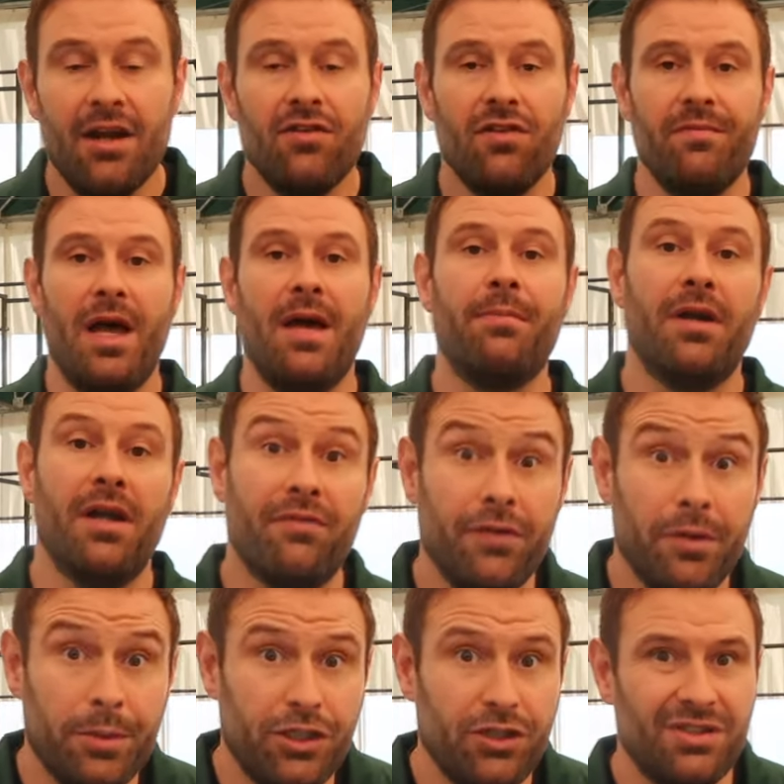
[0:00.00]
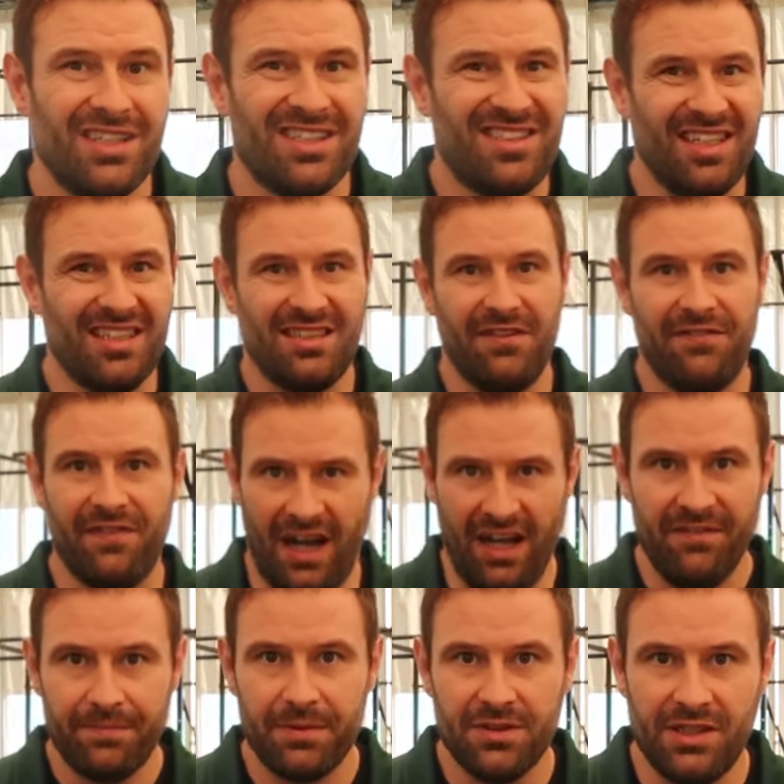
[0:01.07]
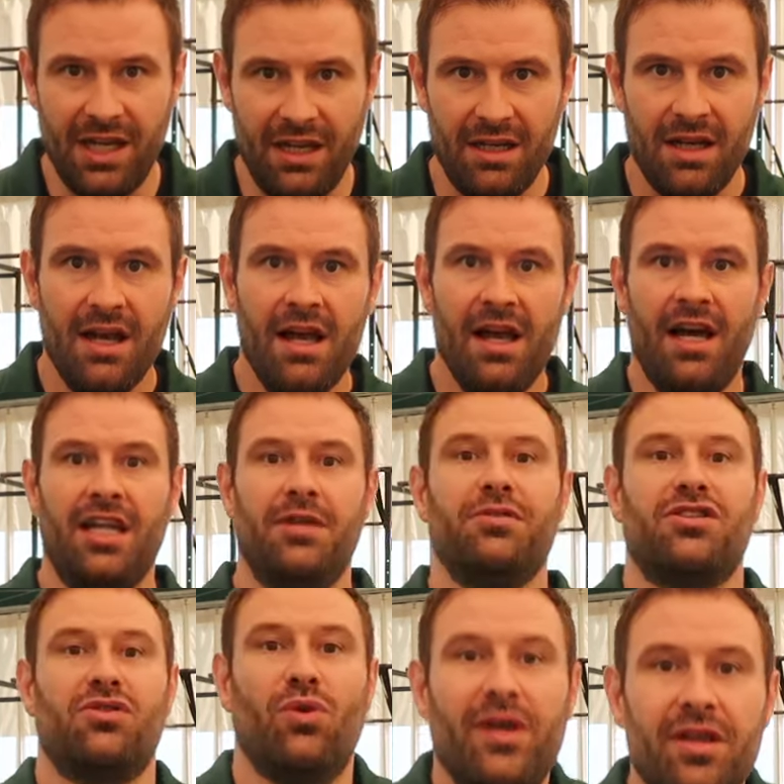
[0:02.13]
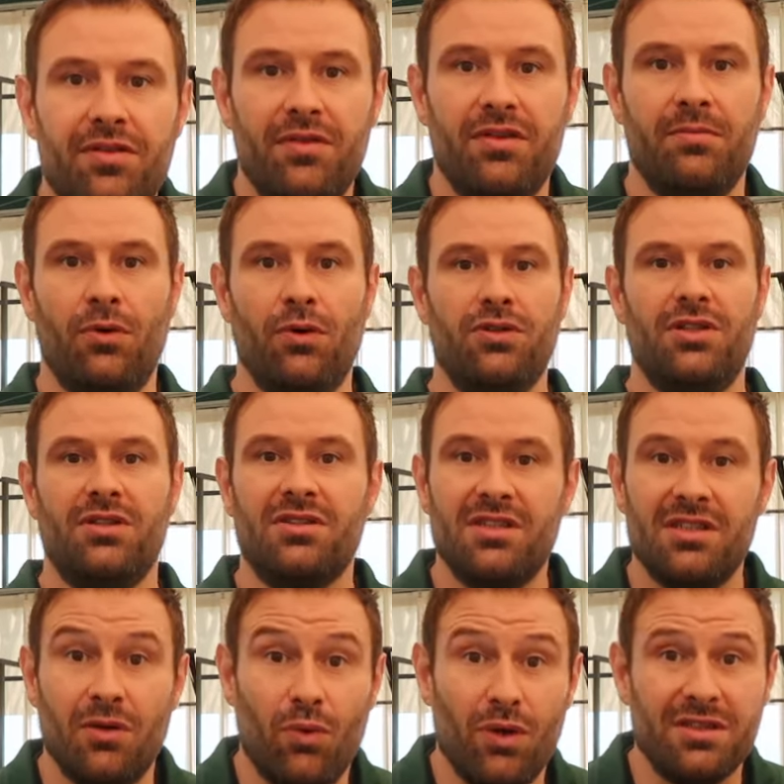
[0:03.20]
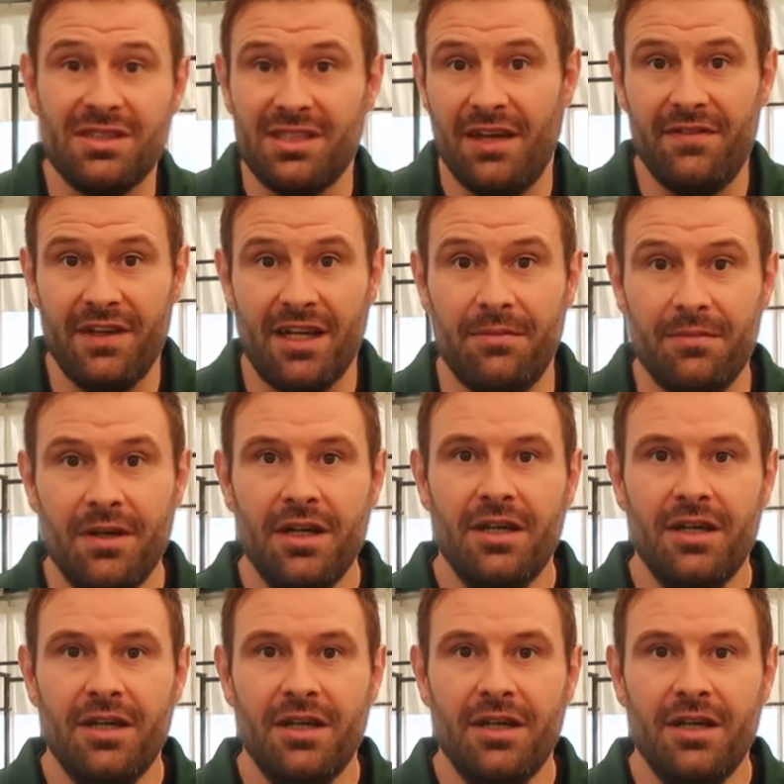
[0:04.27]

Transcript: Remember, if we were using 65% and he was going through the motions because I wasn't giving him,